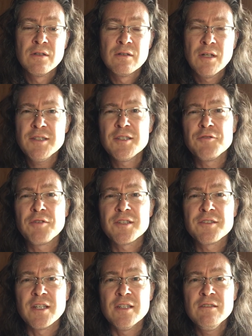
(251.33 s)
That's
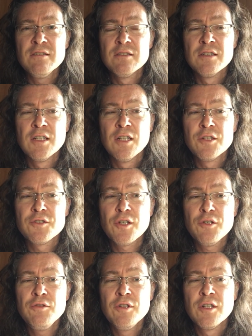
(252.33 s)
interesting.
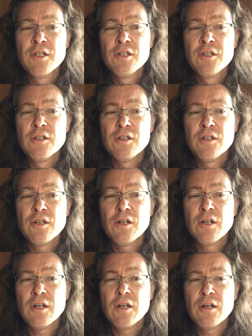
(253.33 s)
So
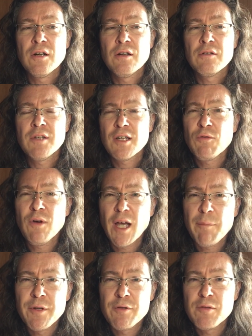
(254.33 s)
they're quite
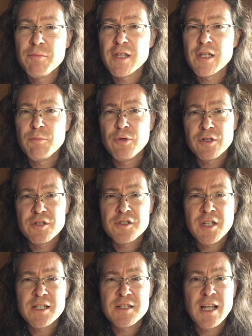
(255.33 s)
happy to admit that a book has
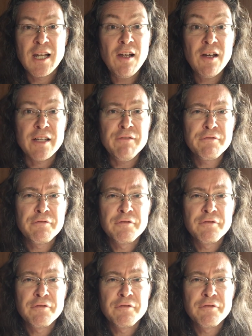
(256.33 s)
changed their life.